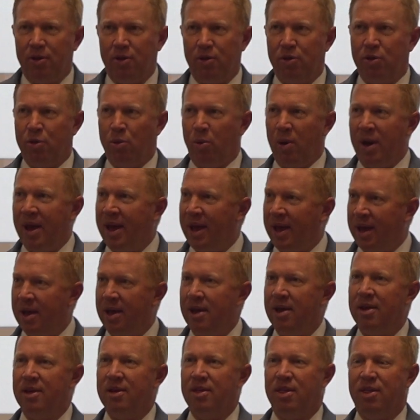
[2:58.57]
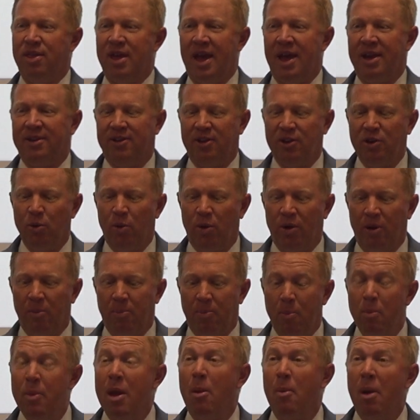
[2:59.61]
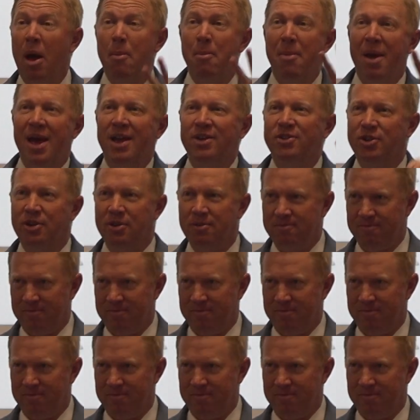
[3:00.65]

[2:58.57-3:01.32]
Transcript: The way that now imagine